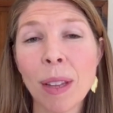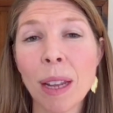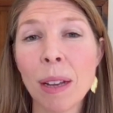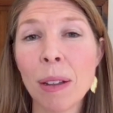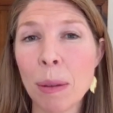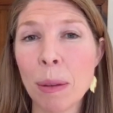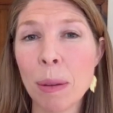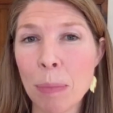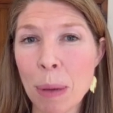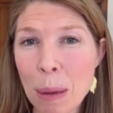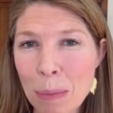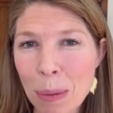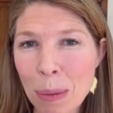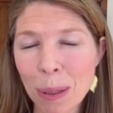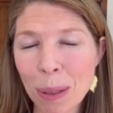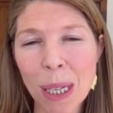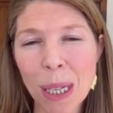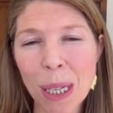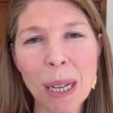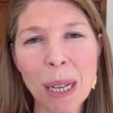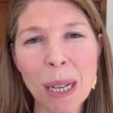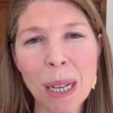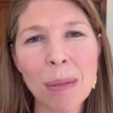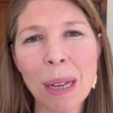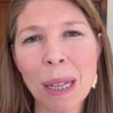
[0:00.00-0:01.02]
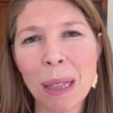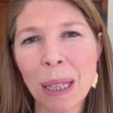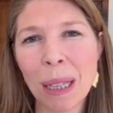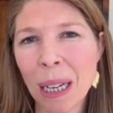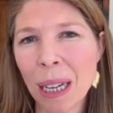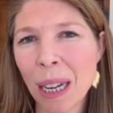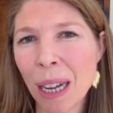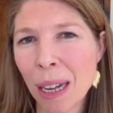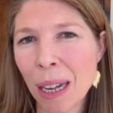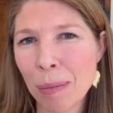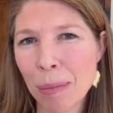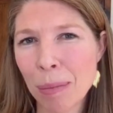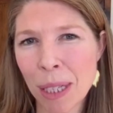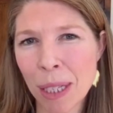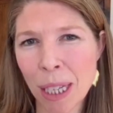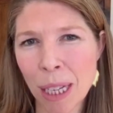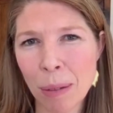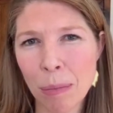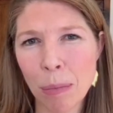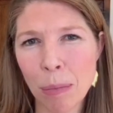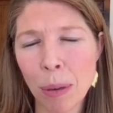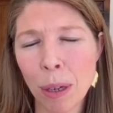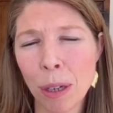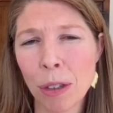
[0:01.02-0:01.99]
the people team and the comms
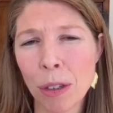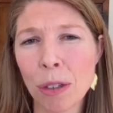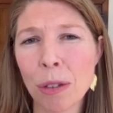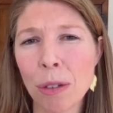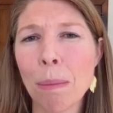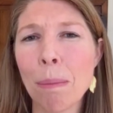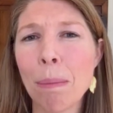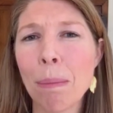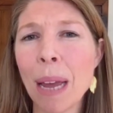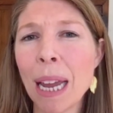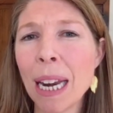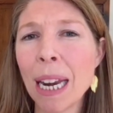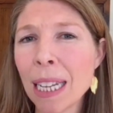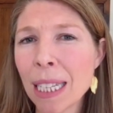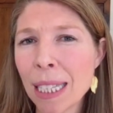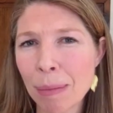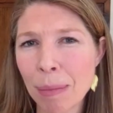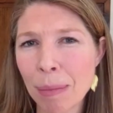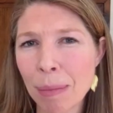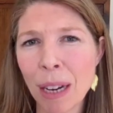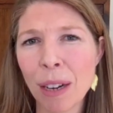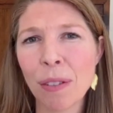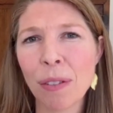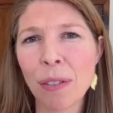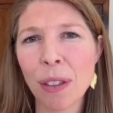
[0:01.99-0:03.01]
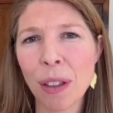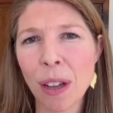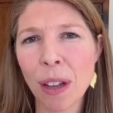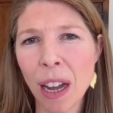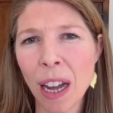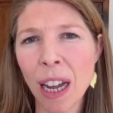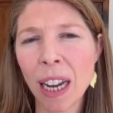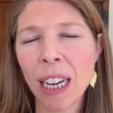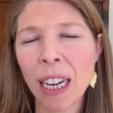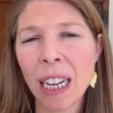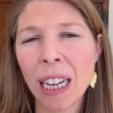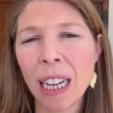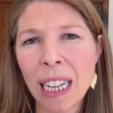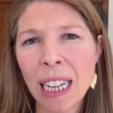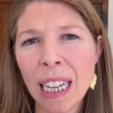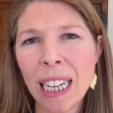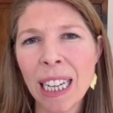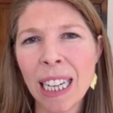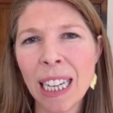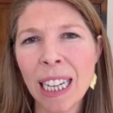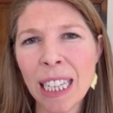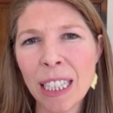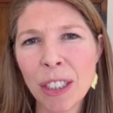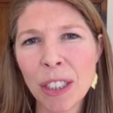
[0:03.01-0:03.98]
team put a tremendous amount of thought
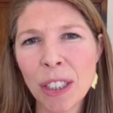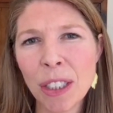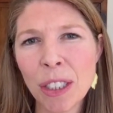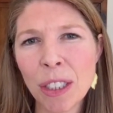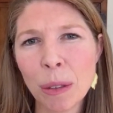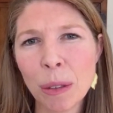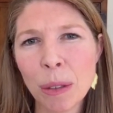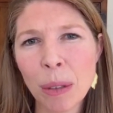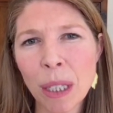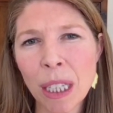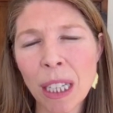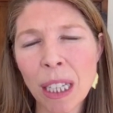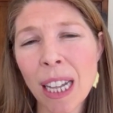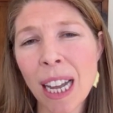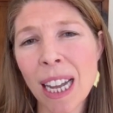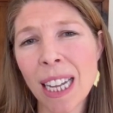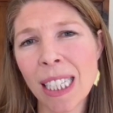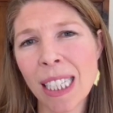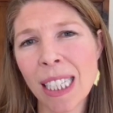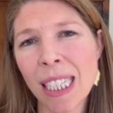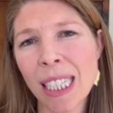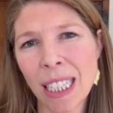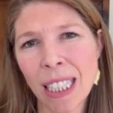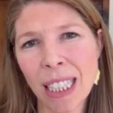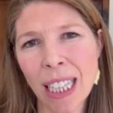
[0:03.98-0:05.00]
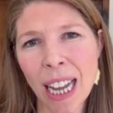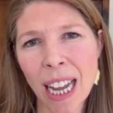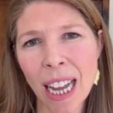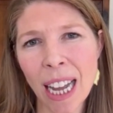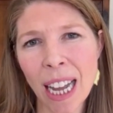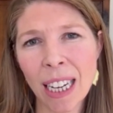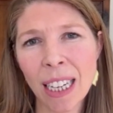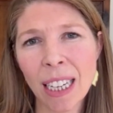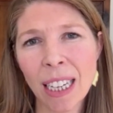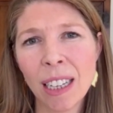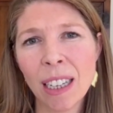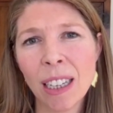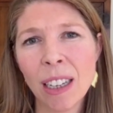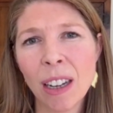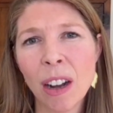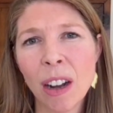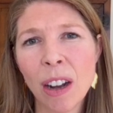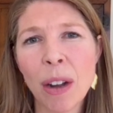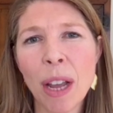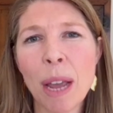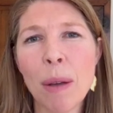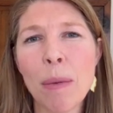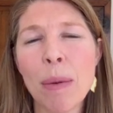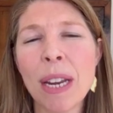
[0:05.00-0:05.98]
into realizing that
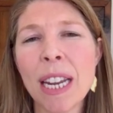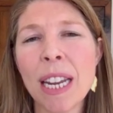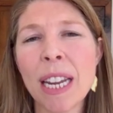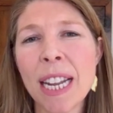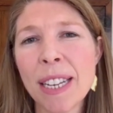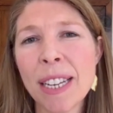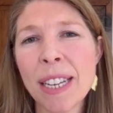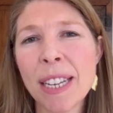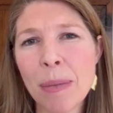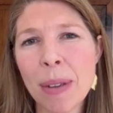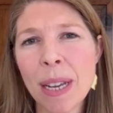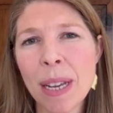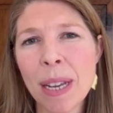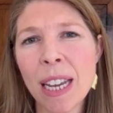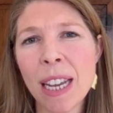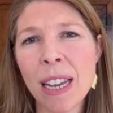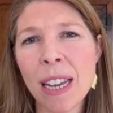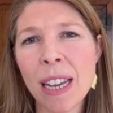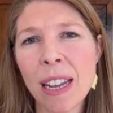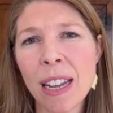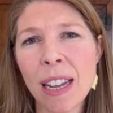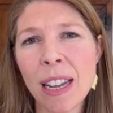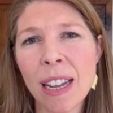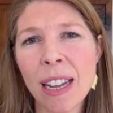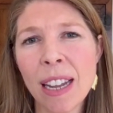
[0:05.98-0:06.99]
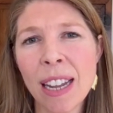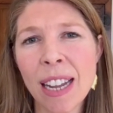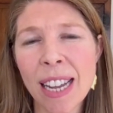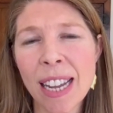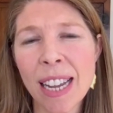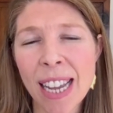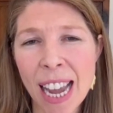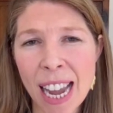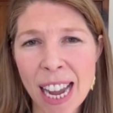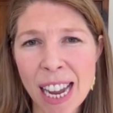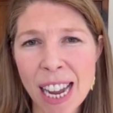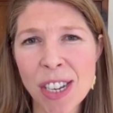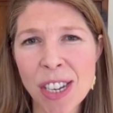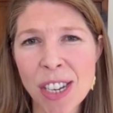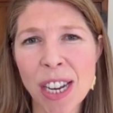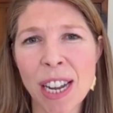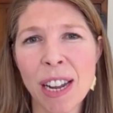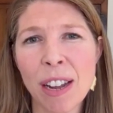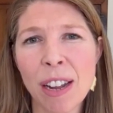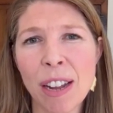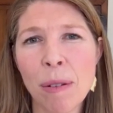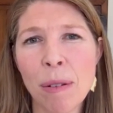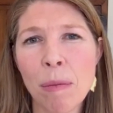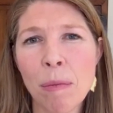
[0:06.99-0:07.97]
okay we need to be
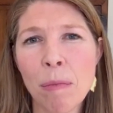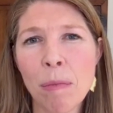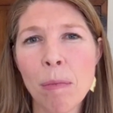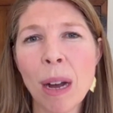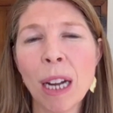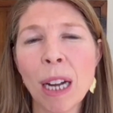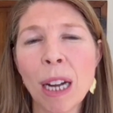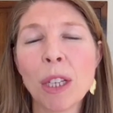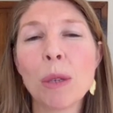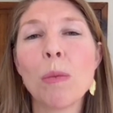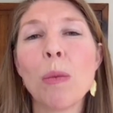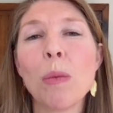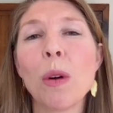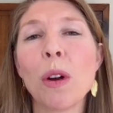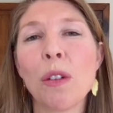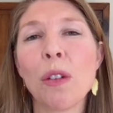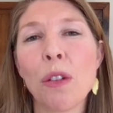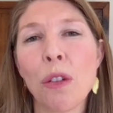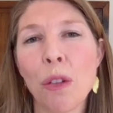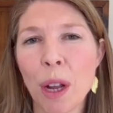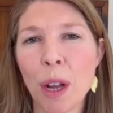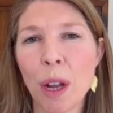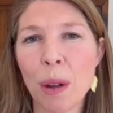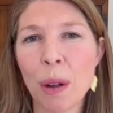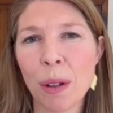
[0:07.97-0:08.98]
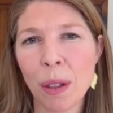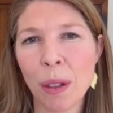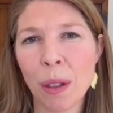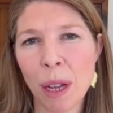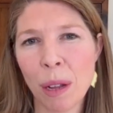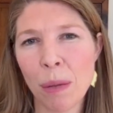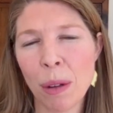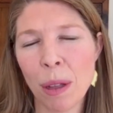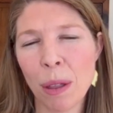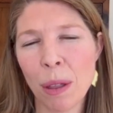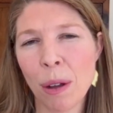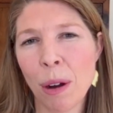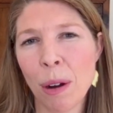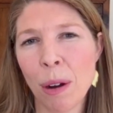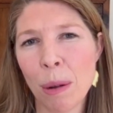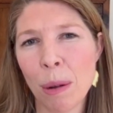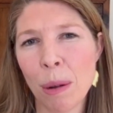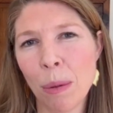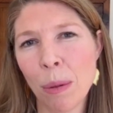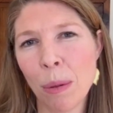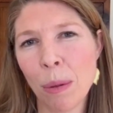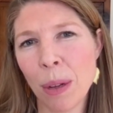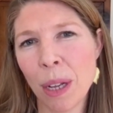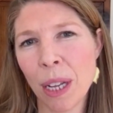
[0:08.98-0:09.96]
engaging much more frequently with our
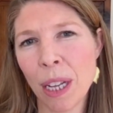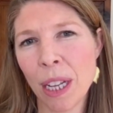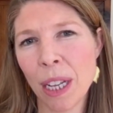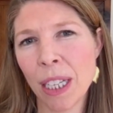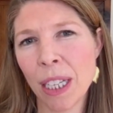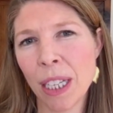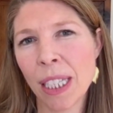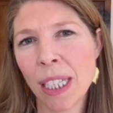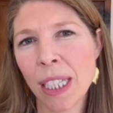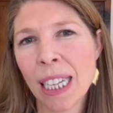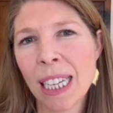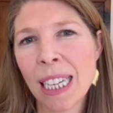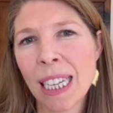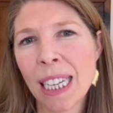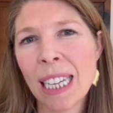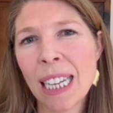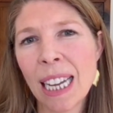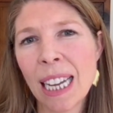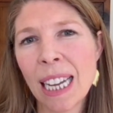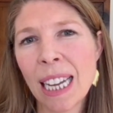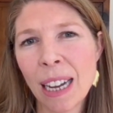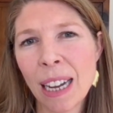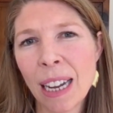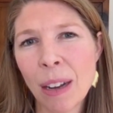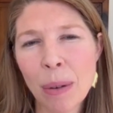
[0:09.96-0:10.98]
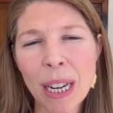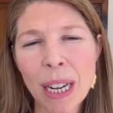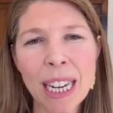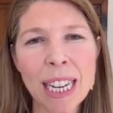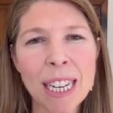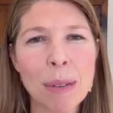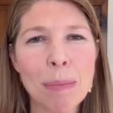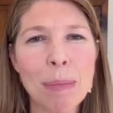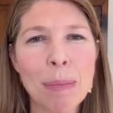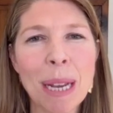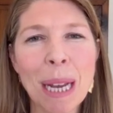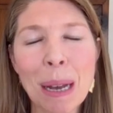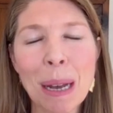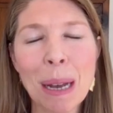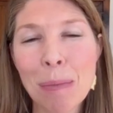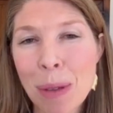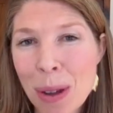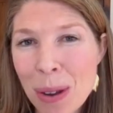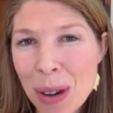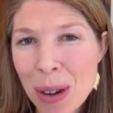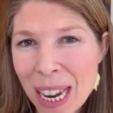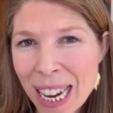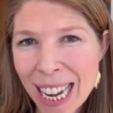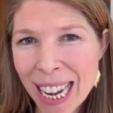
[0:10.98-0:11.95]
employees uh, we need to be
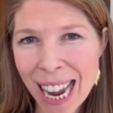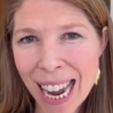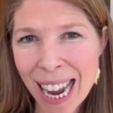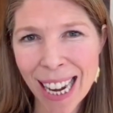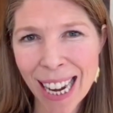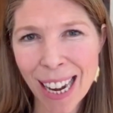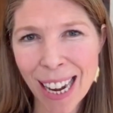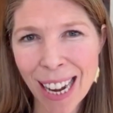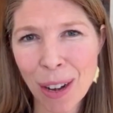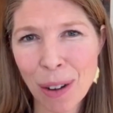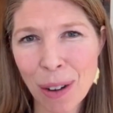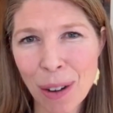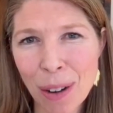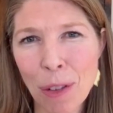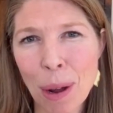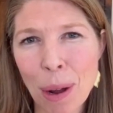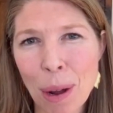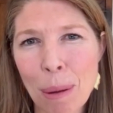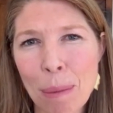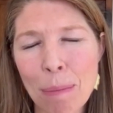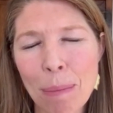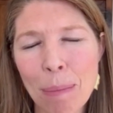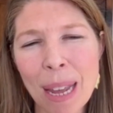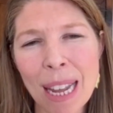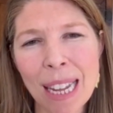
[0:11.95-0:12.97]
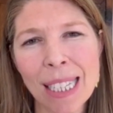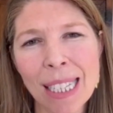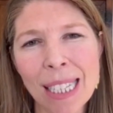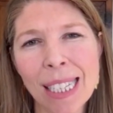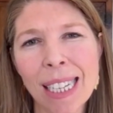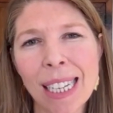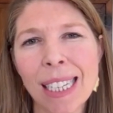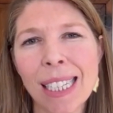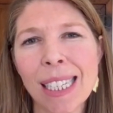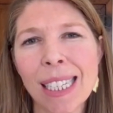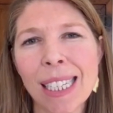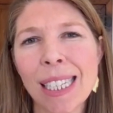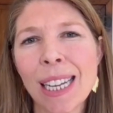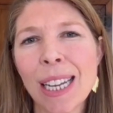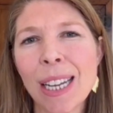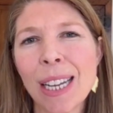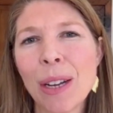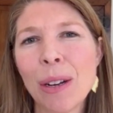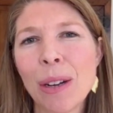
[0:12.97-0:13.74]
communicating on a frequent basis.